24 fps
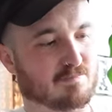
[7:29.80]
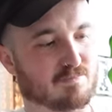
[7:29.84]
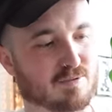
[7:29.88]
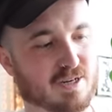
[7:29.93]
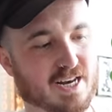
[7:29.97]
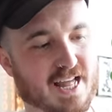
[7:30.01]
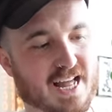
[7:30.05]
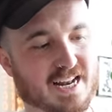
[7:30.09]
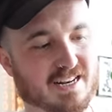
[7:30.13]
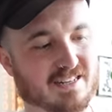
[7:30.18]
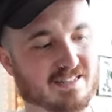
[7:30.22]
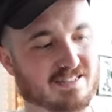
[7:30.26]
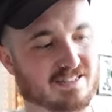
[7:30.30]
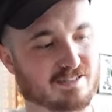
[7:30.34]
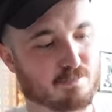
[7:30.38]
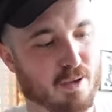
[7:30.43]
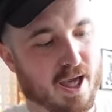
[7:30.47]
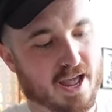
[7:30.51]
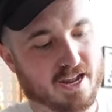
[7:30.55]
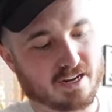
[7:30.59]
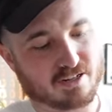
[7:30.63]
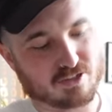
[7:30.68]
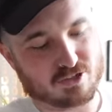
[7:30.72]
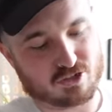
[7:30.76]
blend
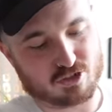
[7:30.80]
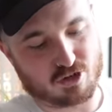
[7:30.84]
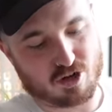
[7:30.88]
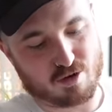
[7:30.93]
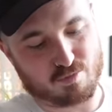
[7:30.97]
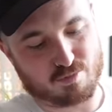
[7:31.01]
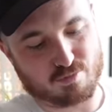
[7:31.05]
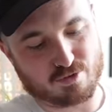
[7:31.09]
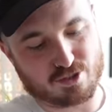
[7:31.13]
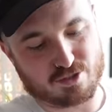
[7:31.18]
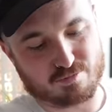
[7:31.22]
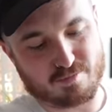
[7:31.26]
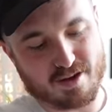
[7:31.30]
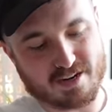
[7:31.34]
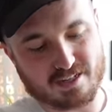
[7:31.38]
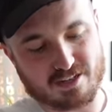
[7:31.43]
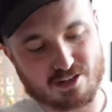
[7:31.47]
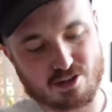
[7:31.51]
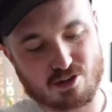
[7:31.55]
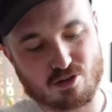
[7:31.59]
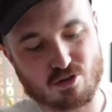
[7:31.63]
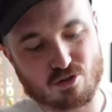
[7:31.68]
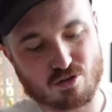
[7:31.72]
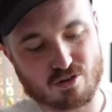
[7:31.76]
paint job, which made
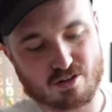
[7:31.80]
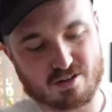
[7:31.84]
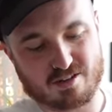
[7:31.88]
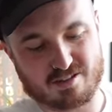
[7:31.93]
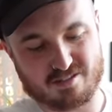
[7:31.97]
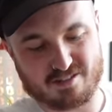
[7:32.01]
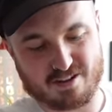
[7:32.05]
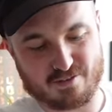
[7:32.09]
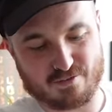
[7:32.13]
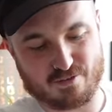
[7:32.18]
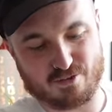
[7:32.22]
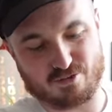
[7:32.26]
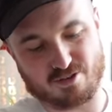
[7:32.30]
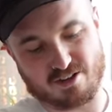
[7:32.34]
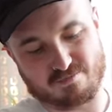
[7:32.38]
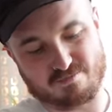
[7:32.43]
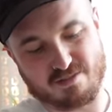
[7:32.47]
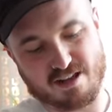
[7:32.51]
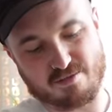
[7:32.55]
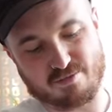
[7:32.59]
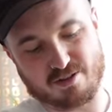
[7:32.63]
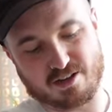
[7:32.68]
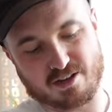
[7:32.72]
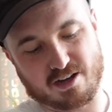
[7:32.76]
it look, I feel like
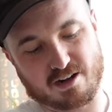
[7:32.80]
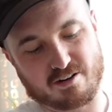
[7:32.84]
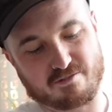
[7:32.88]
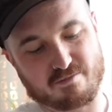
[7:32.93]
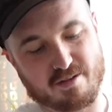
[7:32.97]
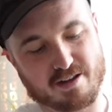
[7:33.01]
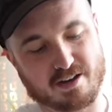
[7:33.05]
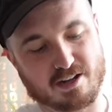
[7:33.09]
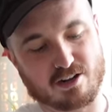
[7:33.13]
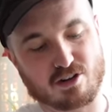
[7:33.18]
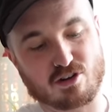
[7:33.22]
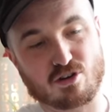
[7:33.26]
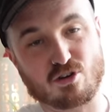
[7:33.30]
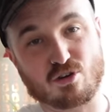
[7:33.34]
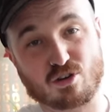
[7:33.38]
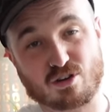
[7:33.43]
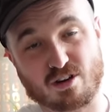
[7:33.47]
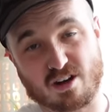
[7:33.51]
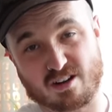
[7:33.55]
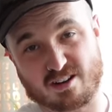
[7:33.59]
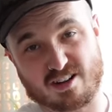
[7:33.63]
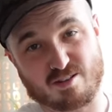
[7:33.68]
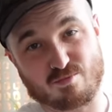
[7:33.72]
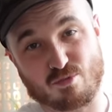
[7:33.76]
maybe kind of made it
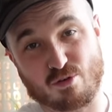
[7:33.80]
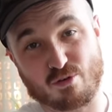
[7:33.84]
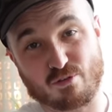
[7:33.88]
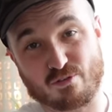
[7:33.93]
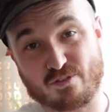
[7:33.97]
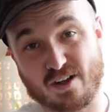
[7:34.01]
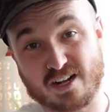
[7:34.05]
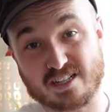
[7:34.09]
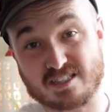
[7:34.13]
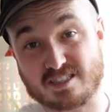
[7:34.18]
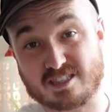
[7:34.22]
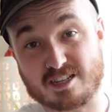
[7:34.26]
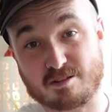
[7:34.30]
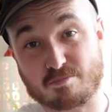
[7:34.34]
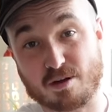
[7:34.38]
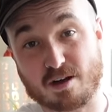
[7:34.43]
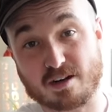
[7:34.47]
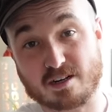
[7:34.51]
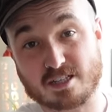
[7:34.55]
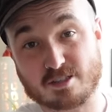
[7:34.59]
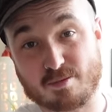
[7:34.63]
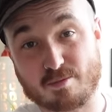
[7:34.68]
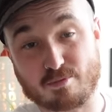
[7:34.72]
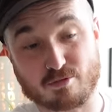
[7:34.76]
look like a more fancy
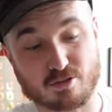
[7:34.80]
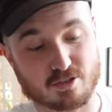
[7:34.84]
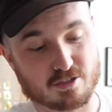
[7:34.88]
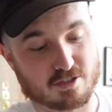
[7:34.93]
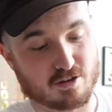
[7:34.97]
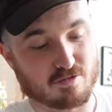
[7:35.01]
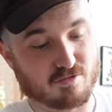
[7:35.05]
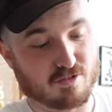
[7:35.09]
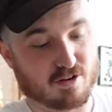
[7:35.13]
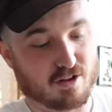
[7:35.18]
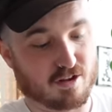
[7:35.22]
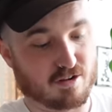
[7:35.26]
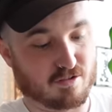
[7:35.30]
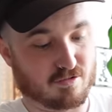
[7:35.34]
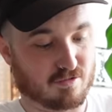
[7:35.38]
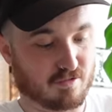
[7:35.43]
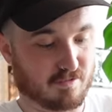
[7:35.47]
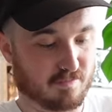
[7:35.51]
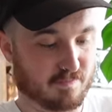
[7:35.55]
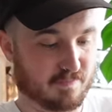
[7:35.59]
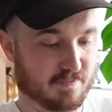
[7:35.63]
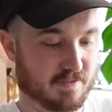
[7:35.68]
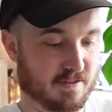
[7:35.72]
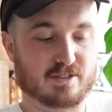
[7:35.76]
bike to people that don't know.
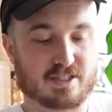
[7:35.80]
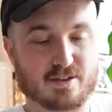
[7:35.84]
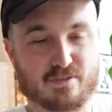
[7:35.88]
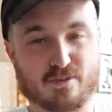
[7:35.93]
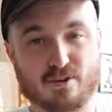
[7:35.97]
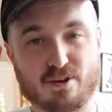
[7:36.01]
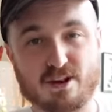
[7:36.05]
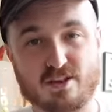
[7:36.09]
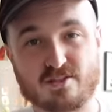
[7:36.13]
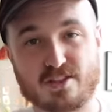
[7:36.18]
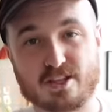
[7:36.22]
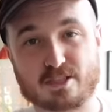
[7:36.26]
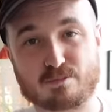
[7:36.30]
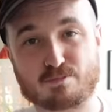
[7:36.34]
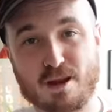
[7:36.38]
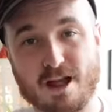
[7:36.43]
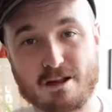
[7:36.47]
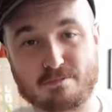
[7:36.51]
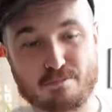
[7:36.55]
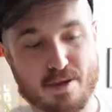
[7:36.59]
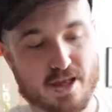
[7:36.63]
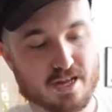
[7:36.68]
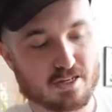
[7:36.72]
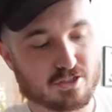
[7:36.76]
Because I feel like this
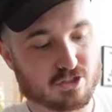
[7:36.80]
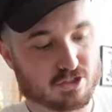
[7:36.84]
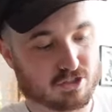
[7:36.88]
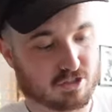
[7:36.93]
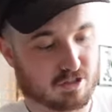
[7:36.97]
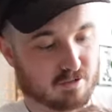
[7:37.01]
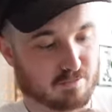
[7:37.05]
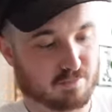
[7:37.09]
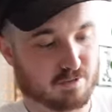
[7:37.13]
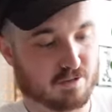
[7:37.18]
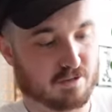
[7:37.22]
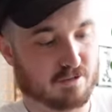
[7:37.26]
black paint job